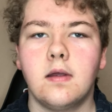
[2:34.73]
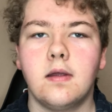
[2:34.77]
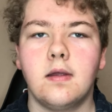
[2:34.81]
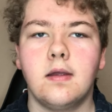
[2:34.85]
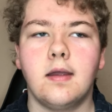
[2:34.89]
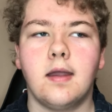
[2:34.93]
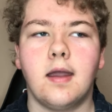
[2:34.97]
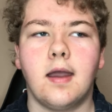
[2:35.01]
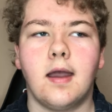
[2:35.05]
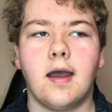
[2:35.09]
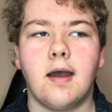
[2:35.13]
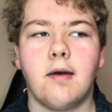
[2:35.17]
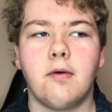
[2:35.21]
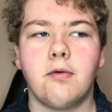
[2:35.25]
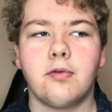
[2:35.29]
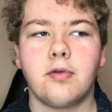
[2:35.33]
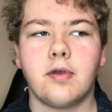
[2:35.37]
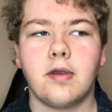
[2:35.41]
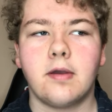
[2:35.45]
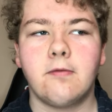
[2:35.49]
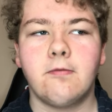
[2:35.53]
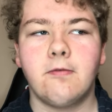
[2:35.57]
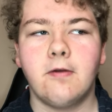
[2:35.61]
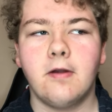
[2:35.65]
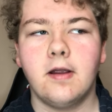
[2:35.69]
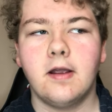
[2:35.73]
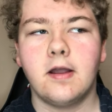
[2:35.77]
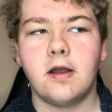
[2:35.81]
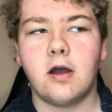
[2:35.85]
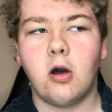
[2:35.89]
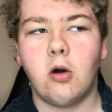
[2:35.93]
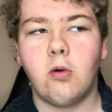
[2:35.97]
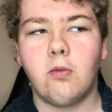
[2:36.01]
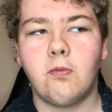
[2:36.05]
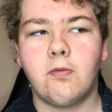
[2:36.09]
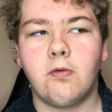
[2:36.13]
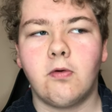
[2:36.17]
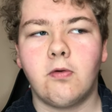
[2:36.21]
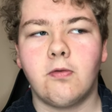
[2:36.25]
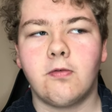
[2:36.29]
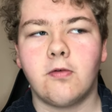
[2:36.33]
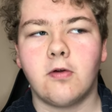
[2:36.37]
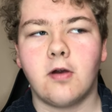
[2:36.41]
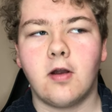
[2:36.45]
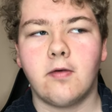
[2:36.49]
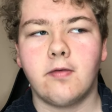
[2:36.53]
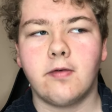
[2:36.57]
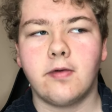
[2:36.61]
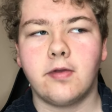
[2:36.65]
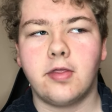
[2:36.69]
yeah, I was like very hopeful
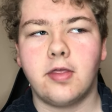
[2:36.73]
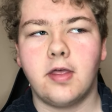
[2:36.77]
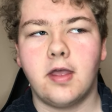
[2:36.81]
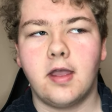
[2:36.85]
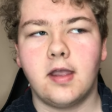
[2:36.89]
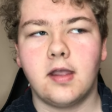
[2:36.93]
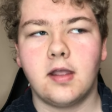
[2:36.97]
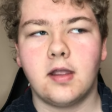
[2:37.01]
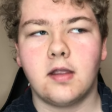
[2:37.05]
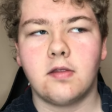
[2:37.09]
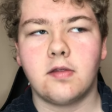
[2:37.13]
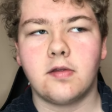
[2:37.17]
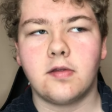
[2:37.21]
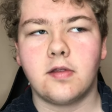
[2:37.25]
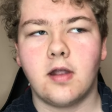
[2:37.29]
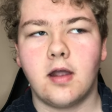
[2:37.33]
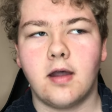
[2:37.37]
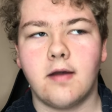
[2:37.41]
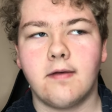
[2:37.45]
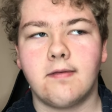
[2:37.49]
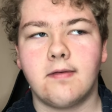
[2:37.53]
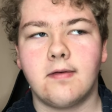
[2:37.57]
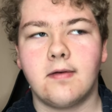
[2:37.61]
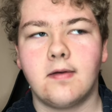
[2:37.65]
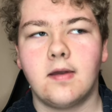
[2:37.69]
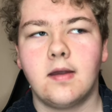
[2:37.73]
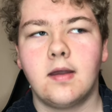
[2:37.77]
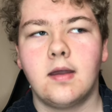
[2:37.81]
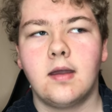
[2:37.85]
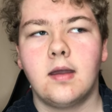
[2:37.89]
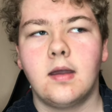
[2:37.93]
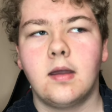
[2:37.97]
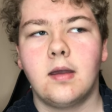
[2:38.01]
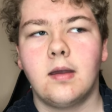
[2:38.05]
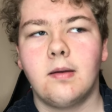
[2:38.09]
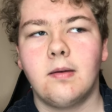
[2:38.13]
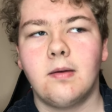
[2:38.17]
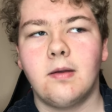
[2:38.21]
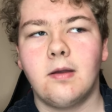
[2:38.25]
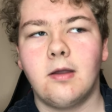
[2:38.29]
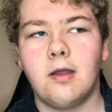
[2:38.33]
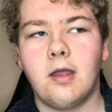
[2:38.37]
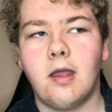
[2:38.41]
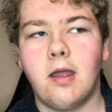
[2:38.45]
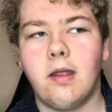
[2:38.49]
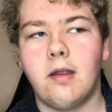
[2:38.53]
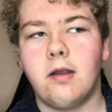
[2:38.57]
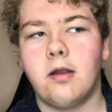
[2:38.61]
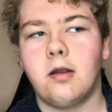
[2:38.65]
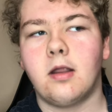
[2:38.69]
for everything and stuff.
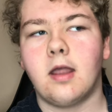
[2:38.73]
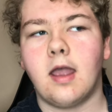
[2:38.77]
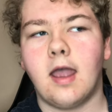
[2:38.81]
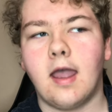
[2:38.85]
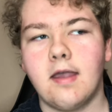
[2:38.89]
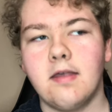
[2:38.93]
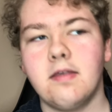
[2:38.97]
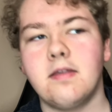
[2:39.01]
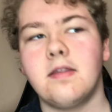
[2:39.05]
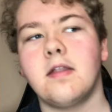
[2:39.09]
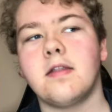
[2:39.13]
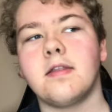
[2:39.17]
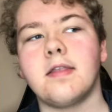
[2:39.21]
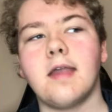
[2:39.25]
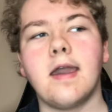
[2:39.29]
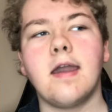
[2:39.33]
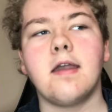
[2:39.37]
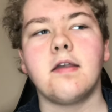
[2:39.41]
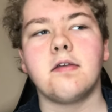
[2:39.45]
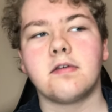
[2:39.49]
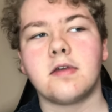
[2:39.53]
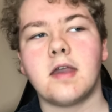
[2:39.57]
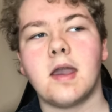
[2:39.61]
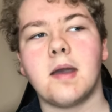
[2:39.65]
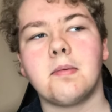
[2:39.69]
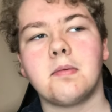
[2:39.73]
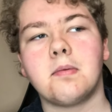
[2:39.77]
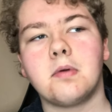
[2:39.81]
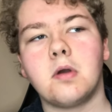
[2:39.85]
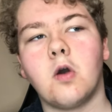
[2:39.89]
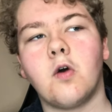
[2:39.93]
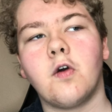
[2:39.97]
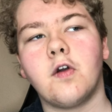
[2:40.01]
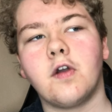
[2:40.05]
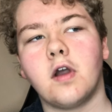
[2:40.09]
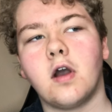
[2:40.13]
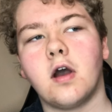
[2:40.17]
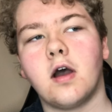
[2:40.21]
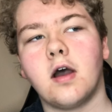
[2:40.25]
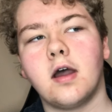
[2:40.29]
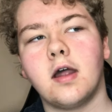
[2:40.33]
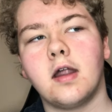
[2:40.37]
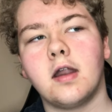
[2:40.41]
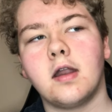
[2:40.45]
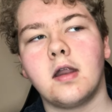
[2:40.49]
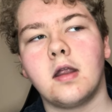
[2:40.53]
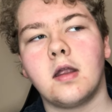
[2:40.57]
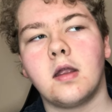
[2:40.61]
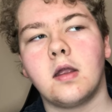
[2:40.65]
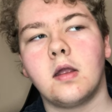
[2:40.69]
And as the days kept going
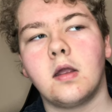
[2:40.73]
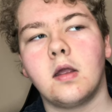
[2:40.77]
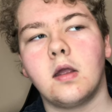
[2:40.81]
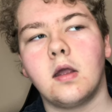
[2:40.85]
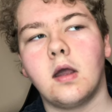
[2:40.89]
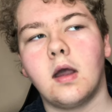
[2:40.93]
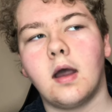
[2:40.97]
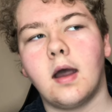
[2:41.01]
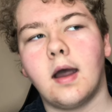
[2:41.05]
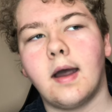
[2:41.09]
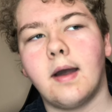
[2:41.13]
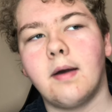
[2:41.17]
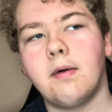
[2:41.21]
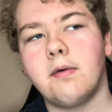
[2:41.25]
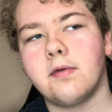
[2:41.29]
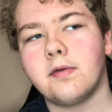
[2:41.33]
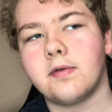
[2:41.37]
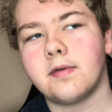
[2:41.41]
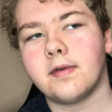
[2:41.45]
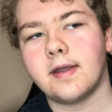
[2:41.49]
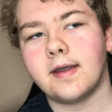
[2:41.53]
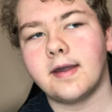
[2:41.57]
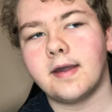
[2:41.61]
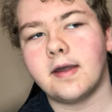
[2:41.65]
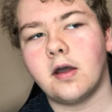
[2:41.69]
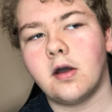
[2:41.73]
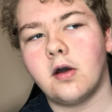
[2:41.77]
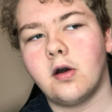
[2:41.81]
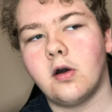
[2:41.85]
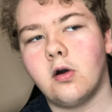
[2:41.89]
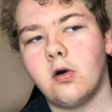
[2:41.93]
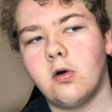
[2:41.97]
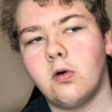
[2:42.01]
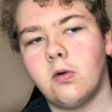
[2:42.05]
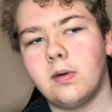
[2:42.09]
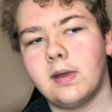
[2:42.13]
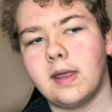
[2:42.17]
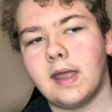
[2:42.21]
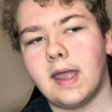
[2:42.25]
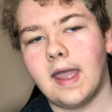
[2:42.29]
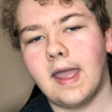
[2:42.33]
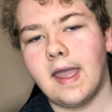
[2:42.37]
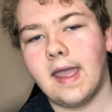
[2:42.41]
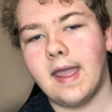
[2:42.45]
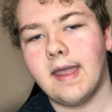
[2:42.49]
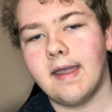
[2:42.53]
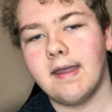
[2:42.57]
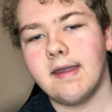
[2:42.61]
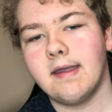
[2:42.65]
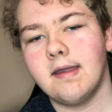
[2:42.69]
on, I was like
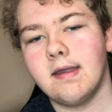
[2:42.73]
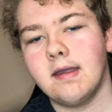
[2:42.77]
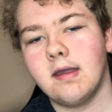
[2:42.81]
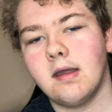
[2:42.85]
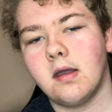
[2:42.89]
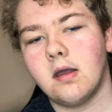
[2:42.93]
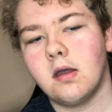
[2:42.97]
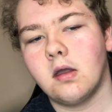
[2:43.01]
okay,